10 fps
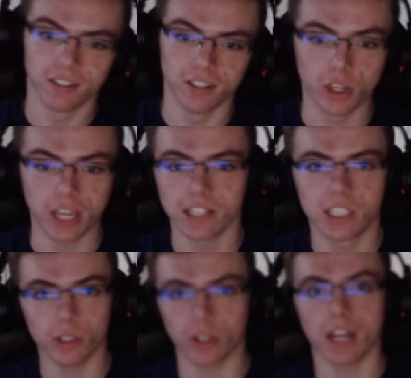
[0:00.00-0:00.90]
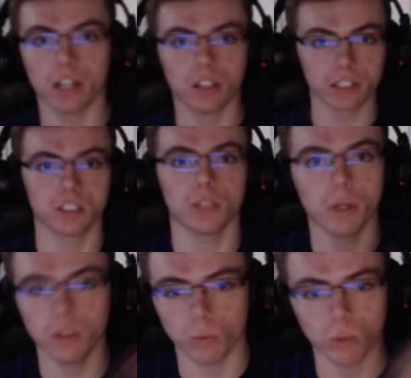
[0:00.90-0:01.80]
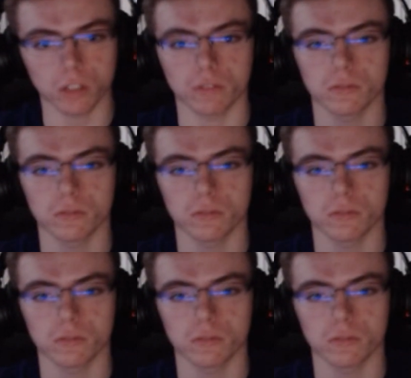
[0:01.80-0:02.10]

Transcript: You can't tilt your head and look at someone? What the?